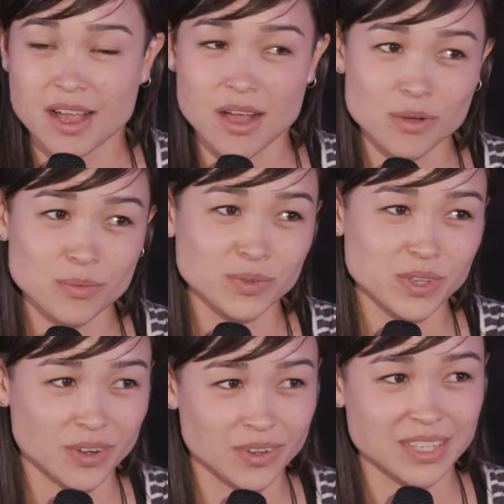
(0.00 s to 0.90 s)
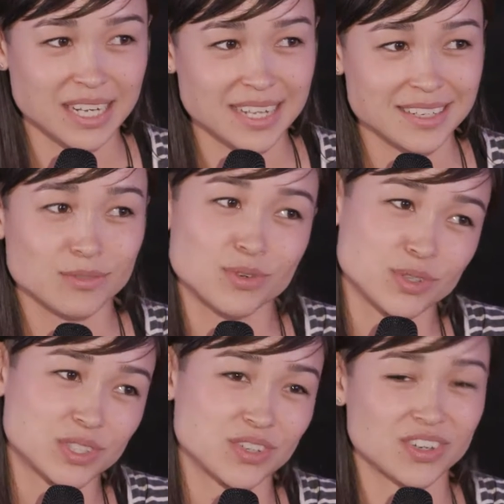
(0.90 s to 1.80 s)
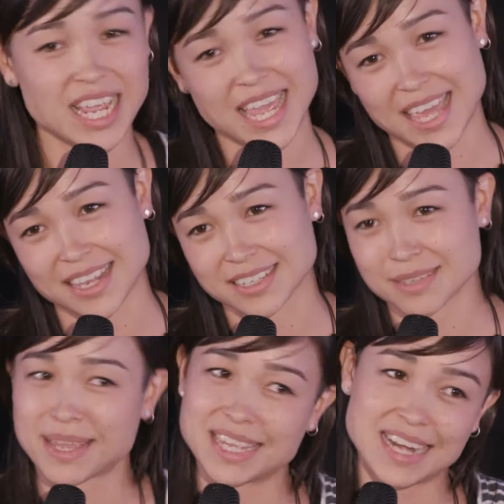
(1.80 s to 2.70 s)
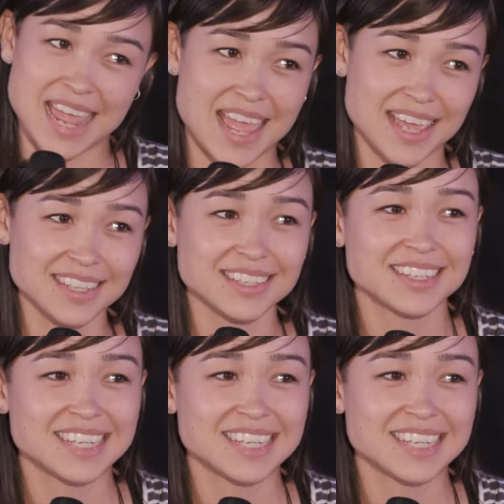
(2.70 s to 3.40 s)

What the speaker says: oh, well, you need a rooster and a hen to make an egg.